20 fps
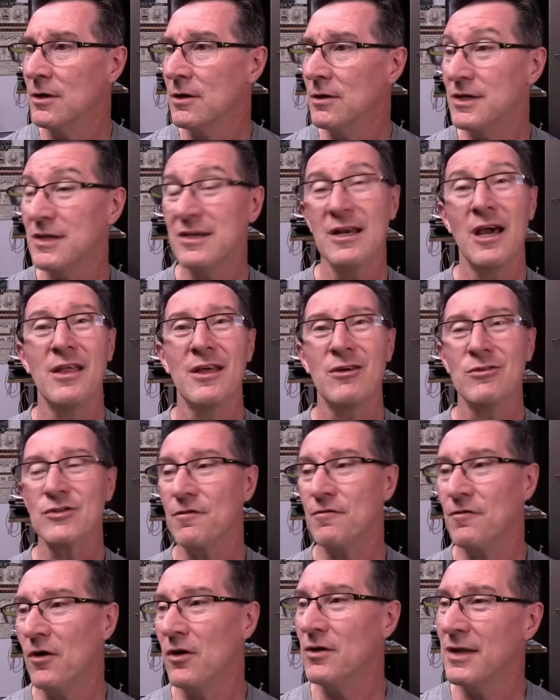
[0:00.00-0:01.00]
Didn't know that was
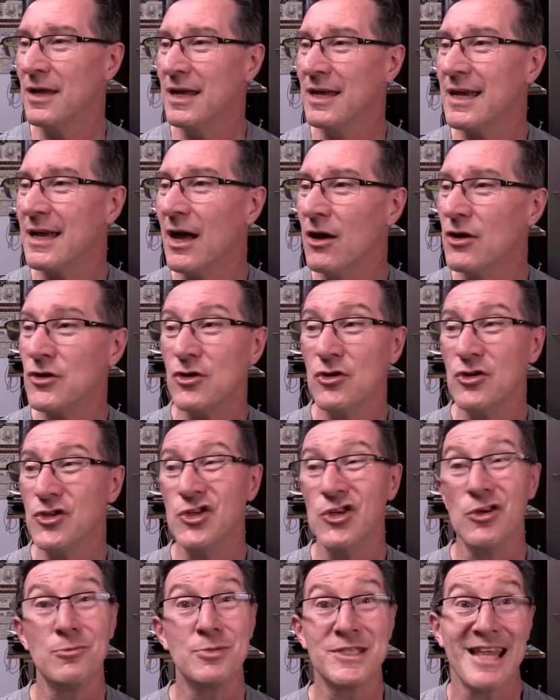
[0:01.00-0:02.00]
a font. There you go, YouTube